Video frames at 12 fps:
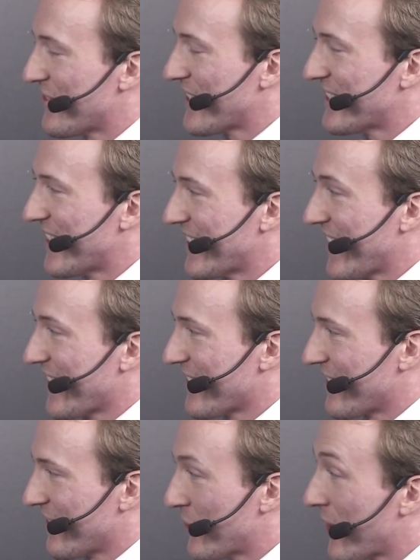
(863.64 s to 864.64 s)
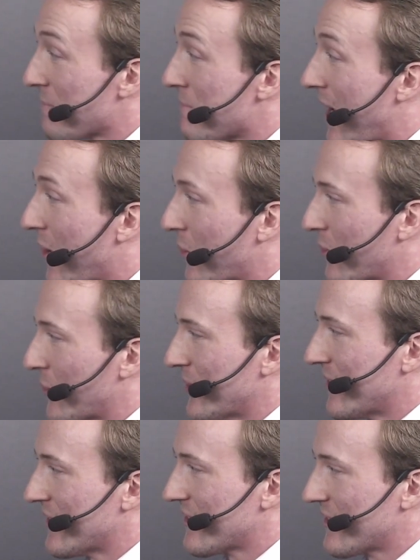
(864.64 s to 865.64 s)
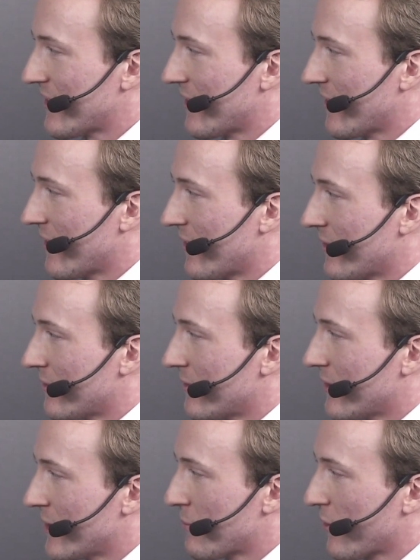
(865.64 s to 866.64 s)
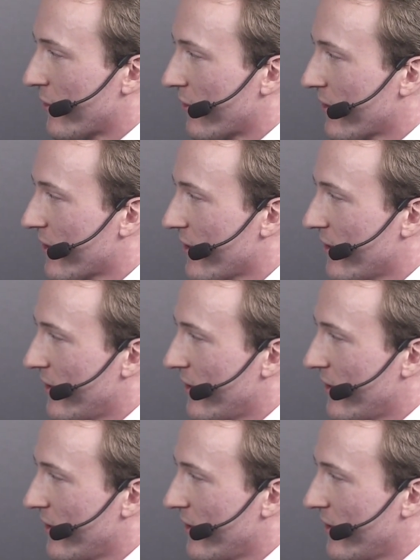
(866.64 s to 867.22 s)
think you can power with this product?